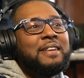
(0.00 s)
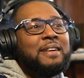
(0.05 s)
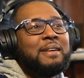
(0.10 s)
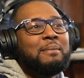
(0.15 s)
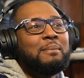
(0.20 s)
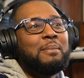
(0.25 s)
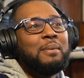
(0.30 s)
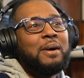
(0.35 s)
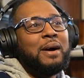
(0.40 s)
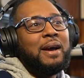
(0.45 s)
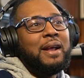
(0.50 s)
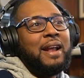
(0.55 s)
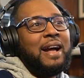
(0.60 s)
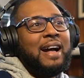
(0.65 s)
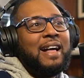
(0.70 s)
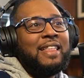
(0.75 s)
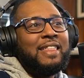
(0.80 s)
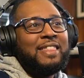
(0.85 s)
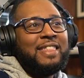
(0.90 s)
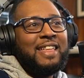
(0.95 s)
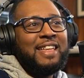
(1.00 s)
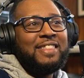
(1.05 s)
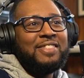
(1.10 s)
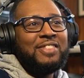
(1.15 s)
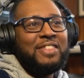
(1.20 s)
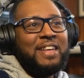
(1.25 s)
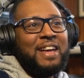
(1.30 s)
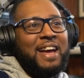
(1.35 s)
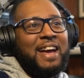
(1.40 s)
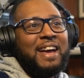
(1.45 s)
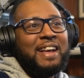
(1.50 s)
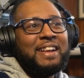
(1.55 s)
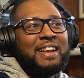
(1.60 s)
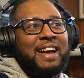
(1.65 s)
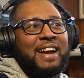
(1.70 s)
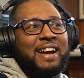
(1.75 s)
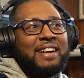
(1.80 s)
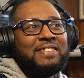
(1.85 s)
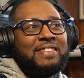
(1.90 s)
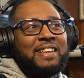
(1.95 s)
But I think
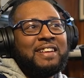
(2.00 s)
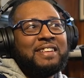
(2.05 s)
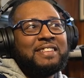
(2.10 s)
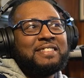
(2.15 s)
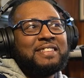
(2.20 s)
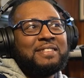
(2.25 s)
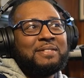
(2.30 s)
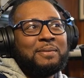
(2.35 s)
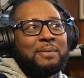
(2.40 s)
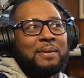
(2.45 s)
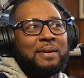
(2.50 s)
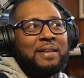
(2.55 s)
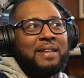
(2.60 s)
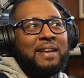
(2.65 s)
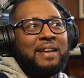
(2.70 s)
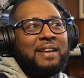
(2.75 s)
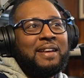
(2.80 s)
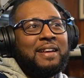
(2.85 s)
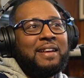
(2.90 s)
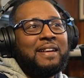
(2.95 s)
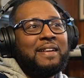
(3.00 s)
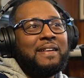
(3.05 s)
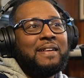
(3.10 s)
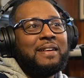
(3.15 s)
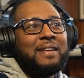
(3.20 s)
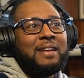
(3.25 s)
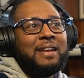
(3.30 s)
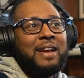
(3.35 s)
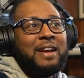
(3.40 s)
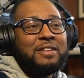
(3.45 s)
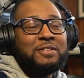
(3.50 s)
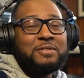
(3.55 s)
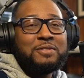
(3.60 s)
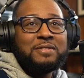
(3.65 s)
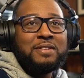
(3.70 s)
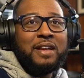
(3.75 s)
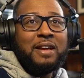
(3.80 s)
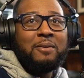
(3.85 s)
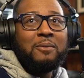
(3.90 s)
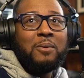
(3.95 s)
it's a really
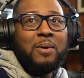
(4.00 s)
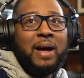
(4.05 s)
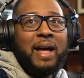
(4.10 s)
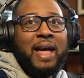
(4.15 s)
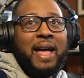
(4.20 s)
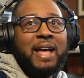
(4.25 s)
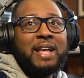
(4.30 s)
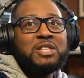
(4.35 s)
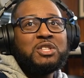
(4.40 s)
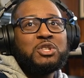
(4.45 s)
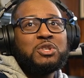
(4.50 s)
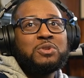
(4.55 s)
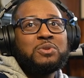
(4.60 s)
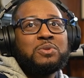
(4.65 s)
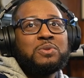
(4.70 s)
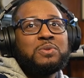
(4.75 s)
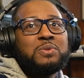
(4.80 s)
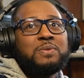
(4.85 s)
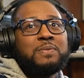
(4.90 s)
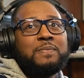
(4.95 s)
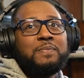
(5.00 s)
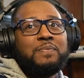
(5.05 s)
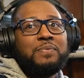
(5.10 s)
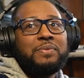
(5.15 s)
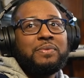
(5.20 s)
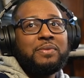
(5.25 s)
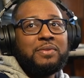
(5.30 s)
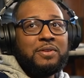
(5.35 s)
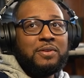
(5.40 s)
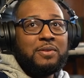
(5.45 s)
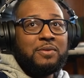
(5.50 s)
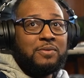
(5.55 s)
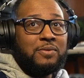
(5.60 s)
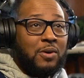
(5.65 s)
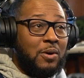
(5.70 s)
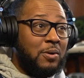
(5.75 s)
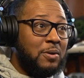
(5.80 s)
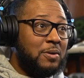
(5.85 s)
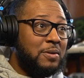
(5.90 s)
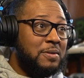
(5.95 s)
interesting way to do
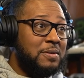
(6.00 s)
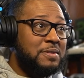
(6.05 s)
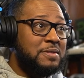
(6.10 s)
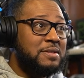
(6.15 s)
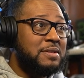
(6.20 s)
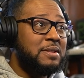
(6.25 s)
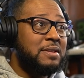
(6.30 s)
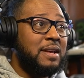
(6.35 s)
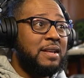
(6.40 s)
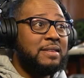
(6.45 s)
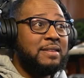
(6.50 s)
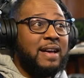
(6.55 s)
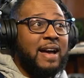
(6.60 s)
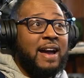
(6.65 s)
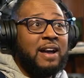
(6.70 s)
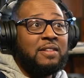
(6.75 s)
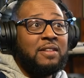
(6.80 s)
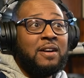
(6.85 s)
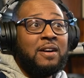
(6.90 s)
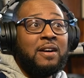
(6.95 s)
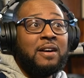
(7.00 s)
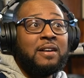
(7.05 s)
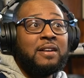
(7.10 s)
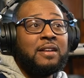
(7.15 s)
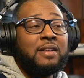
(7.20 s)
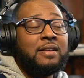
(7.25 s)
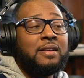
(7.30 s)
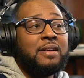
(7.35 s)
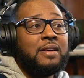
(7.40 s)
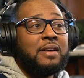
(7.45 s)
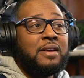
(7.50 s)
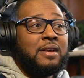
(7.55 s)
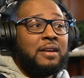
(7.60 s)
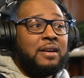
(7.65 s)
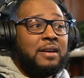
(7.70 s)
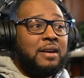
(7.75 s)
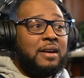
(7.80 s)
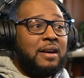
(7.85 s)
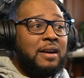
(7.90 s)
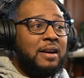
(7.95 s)
vocals and dialogue.
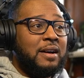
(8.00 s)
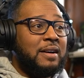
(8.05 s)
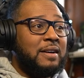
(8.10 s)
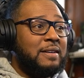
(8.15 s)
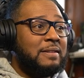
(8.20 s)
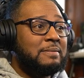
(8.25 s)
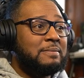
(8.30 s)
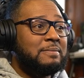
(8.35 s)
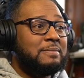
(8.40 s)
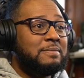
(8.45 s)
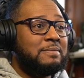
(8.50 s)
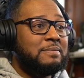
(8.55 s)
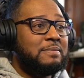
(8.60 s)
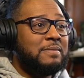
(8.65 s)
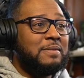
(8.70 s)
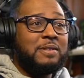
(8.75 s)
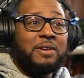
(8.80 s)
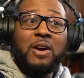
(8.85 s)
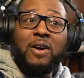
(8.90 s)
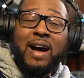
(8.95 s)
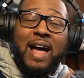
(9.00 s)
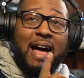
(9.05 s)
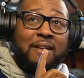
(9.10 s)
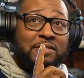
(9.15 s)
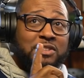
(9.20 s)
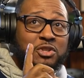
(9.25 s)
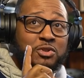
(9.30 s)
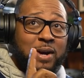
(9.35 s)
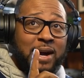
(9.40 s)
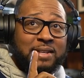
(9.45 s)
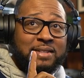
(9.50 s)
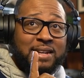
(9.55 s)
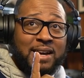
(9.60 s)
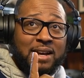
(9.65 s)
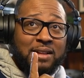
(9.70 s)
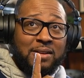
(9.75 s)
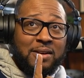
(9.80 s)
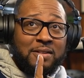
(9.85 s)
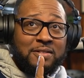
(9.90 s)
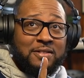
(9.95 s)
I haven't tried
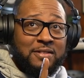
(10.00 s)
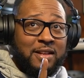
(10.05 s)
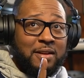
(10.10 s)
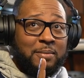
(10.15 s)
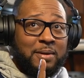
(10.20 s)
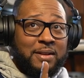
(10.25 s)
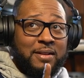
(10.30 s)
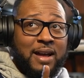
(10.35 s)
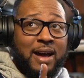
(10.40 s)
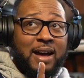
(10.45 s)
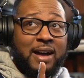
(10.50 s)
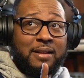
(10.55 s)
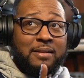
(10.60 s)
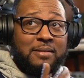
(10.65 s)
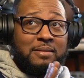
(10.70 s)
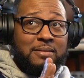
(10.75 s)
dialogue, so that'd be not